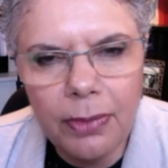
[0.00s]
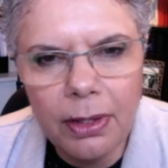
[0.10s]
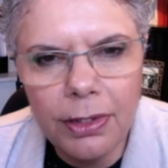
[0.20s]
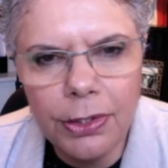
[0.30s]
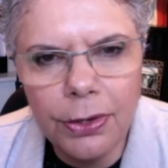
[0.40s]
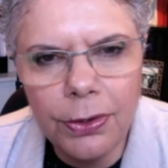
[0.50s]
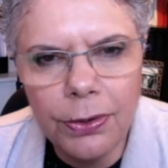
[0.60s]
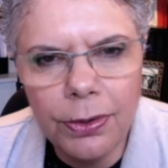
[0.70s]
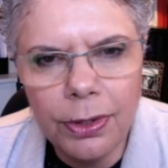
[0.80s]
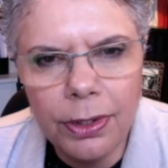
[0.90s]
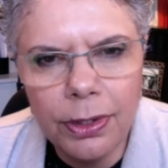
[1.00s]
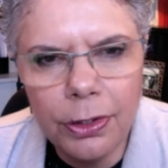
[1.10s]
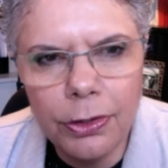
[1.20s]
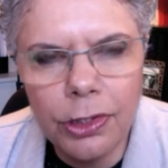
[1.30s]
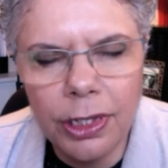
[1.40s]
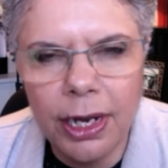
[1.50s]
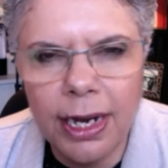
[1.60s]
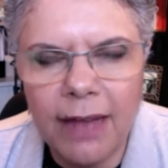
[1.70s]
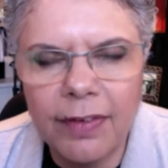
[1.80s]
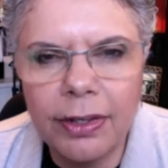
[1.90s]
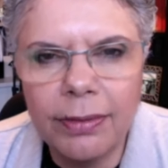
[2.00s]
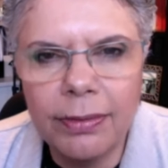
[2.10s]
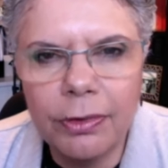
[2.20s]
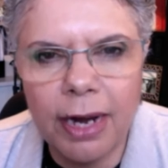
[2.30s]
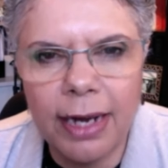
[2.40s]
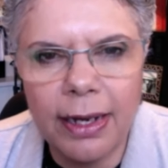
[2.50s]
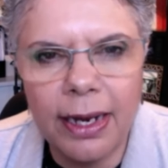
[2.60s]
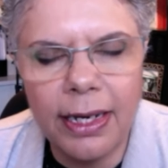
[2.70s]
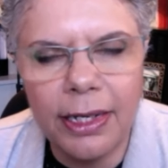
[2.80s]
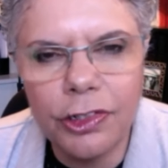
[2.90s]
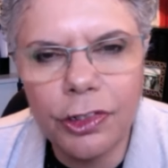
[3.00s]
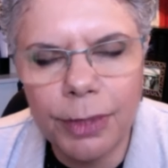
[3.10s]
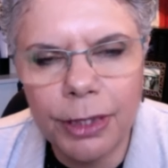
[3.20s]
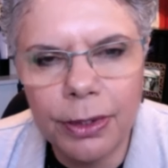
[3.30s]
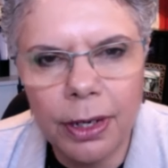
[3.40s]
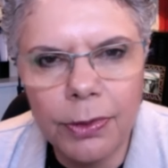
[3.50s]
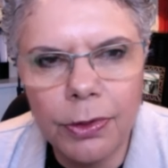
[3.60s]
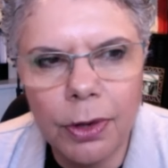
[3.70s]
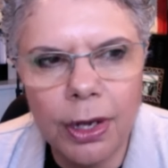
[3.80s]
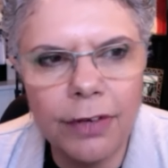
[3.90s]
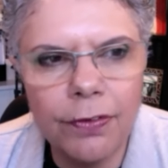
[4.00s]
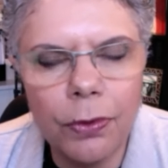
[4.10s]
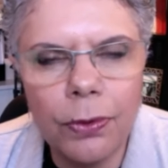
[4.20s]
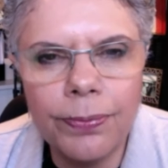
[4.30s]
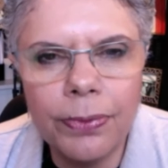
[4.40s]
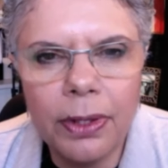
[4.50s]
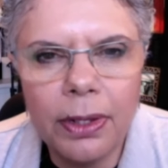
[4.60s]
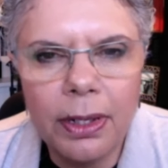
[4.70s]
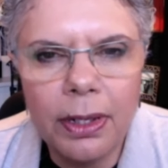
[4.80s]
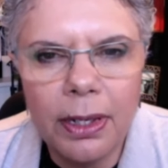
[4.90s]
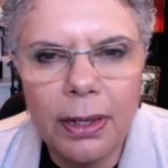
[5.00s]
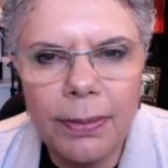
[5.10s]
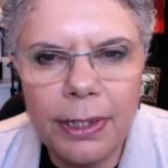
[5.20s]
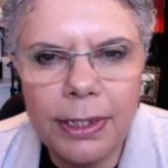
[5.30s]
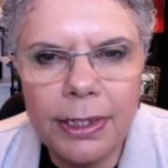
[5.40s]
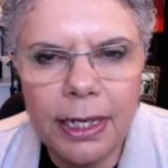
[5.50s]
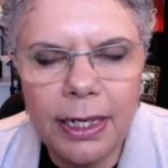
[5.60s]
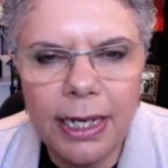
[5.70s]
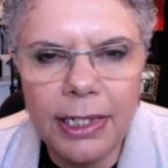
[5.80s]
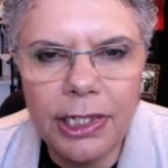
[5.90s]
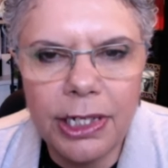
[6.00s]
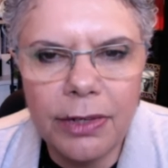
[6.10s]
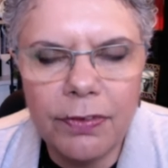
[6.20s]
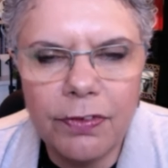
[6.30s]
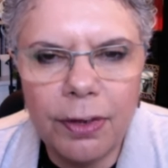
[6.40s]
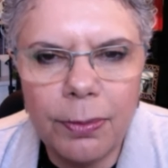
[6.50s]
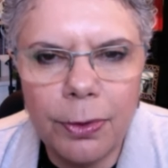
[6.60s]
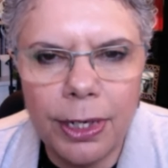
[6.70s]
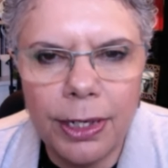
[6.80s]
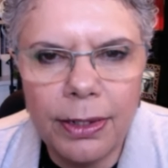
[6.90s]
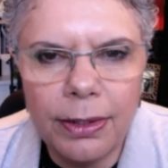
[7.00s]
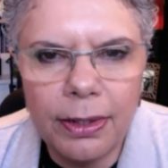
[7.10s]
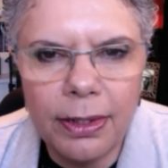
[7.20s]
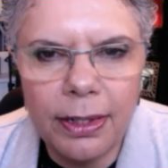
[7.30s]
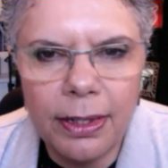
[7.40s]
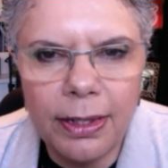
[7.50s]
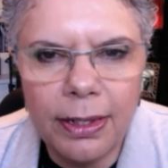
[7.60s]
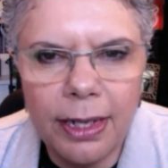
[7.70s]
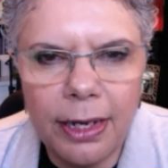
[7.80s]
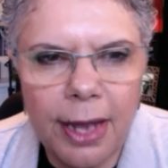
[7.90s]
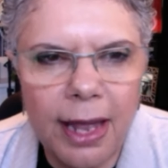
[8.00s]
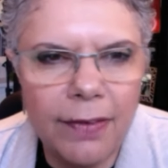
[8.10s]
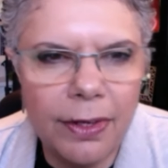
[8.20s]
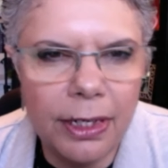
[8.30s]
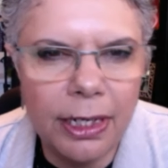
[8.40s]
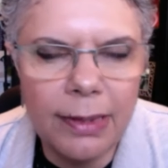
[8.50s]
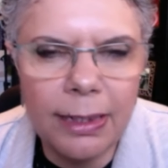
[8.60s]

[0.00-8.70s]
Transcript: So usually I'd have a crack at any instrument that I was writing for. But next year in February, there you have it, a